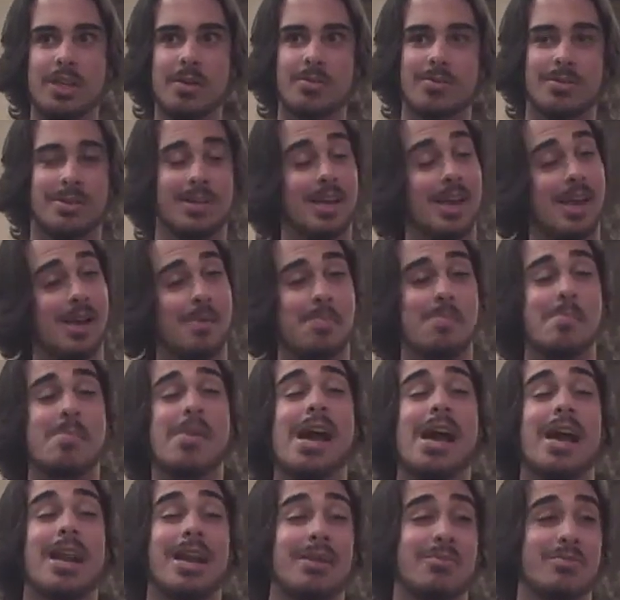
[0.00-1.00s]
read the
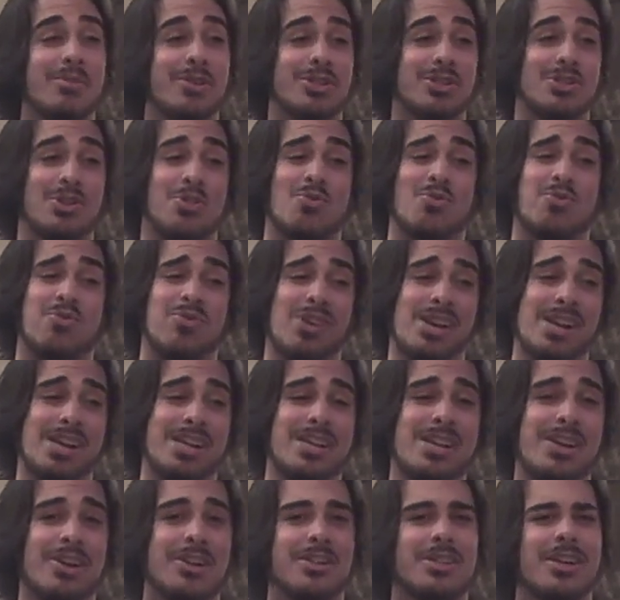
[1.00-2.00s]
Mad Eye Moody's a
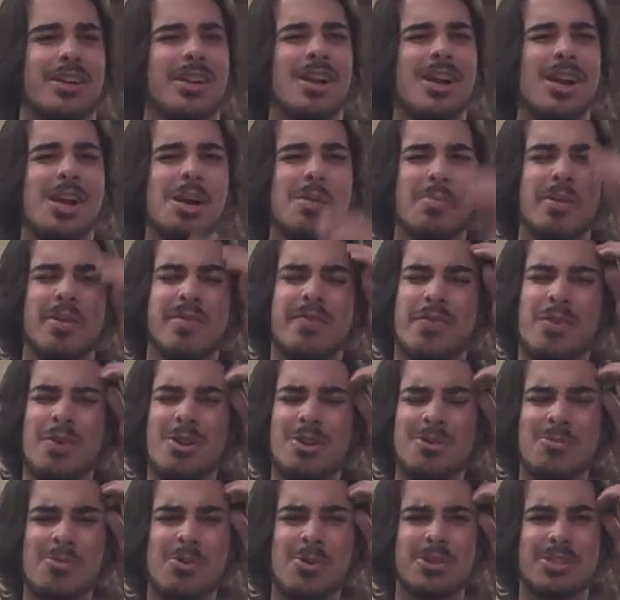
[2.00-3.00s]
great character, but
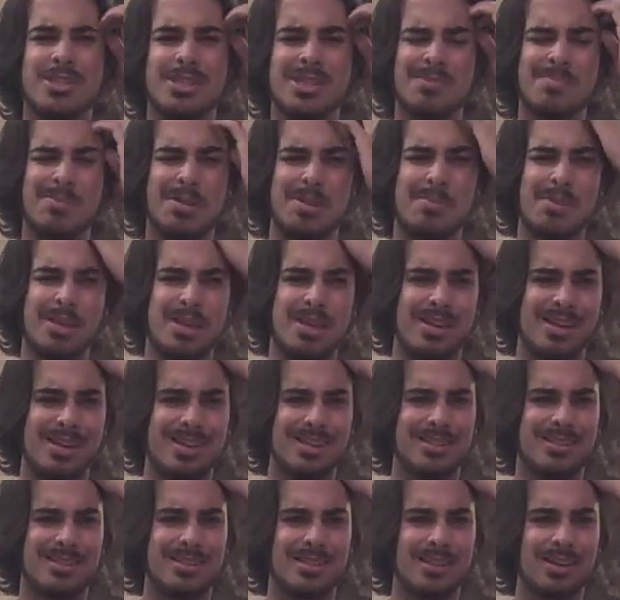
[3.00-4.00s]
Voldemort simply
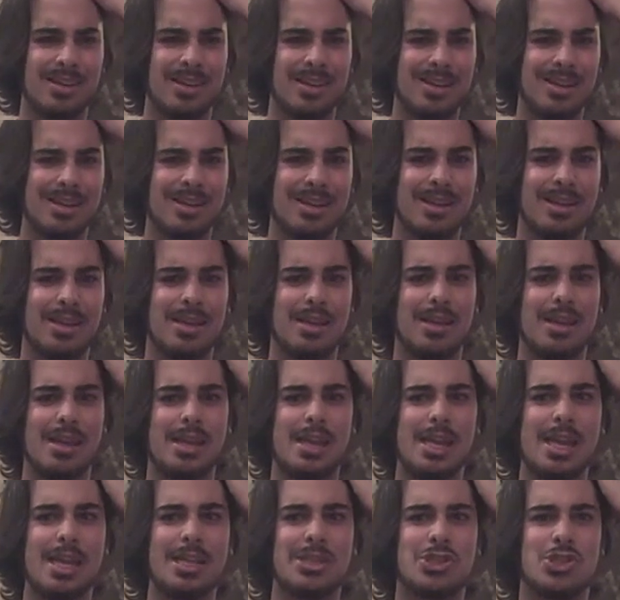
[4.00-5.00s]
because
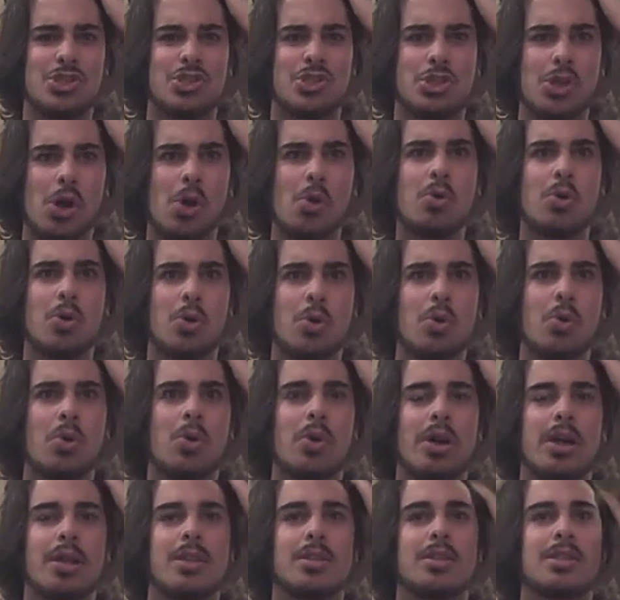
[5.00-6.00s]
it's so
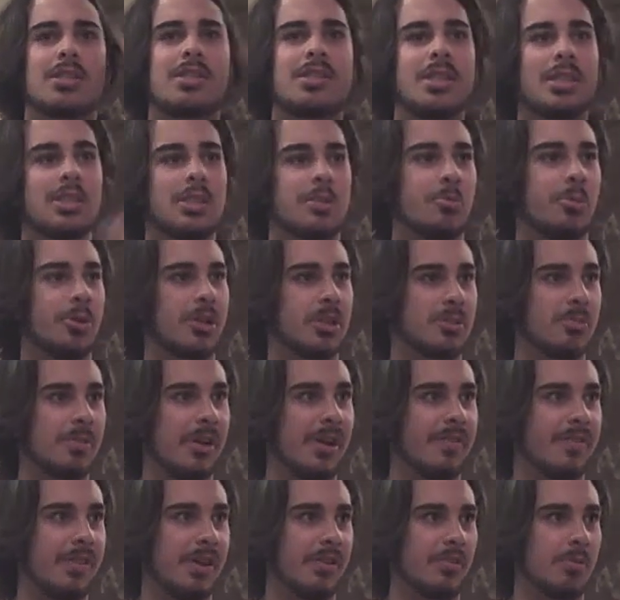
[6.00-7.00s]
cool. The 6th book's my
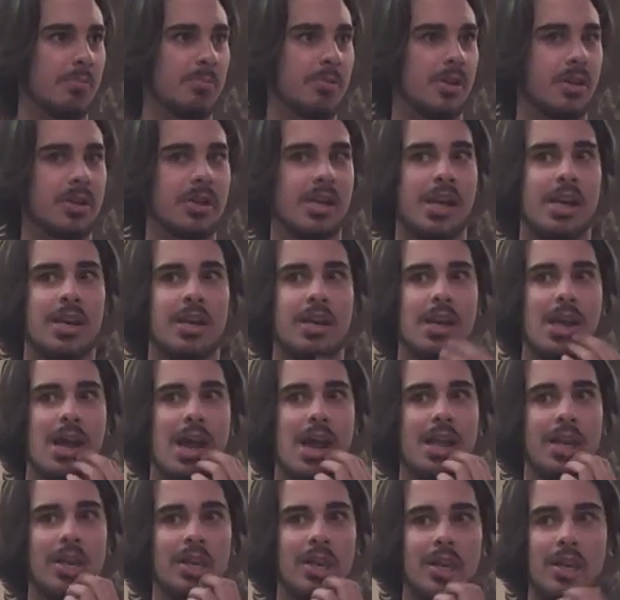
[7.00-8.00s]
favorite book, and
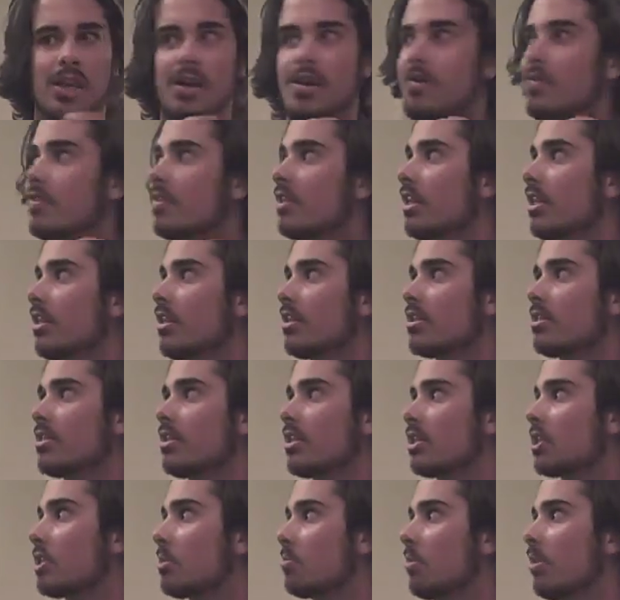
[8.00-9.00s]
I love in the
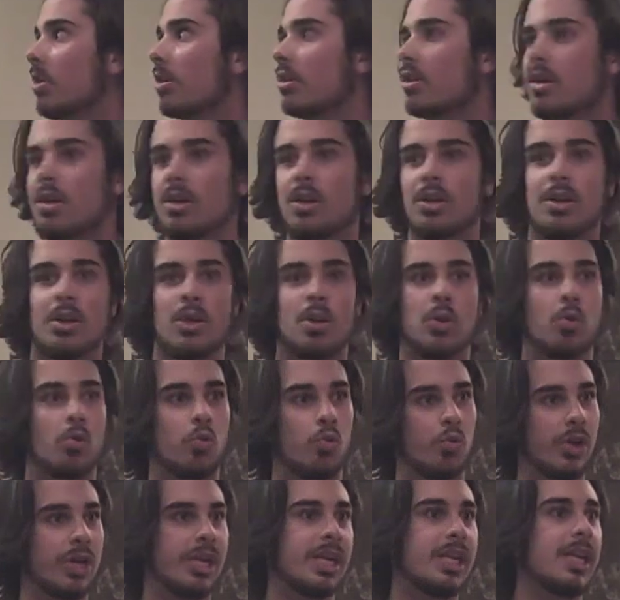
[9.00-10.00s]
6th book
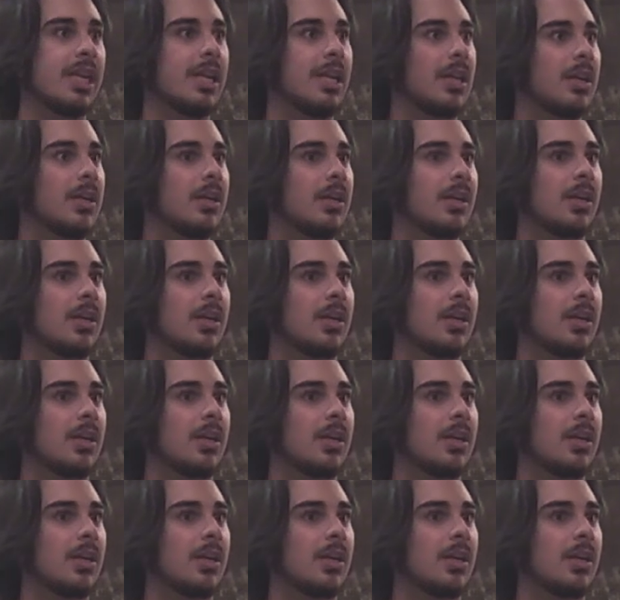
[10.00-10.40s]
reading